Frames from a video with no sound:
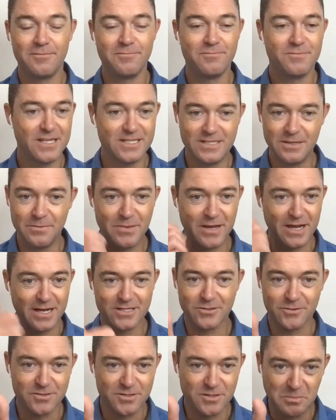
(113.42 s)
There's
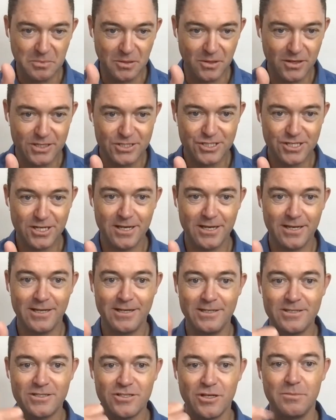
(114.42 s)
impacts on supply
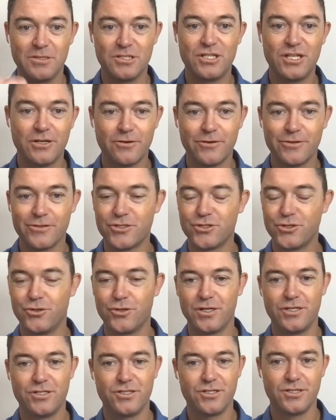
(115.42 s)
chains, so material
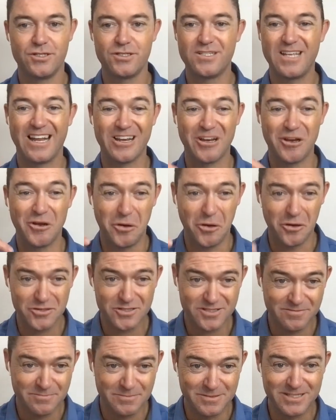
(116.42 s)
shortages and
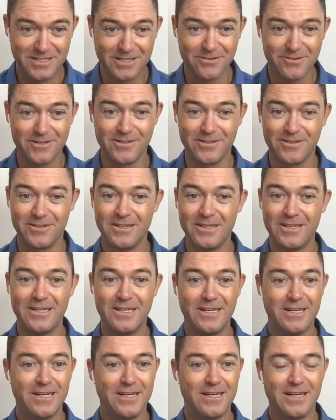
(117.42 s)
cost of material,
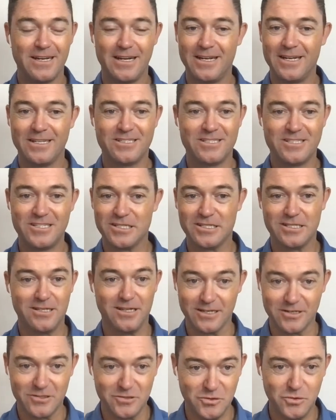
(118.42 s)
and it's just
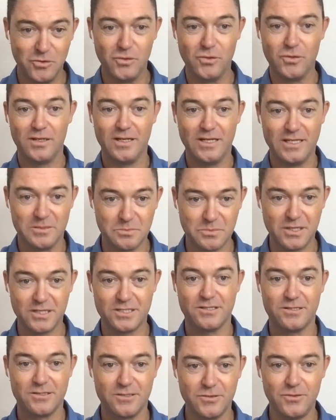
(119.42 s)
like all these
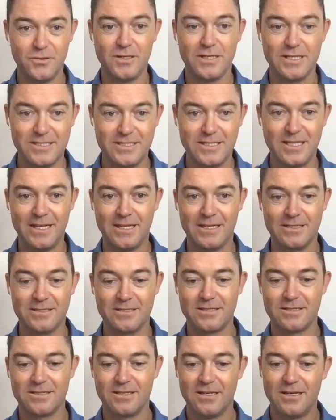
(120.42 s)
pressures, all these
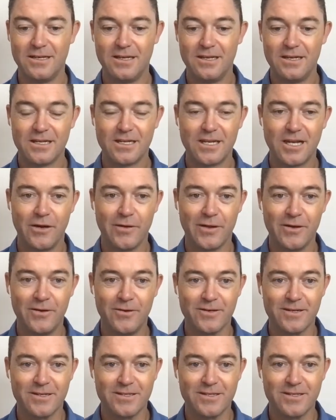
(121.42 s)
things going on.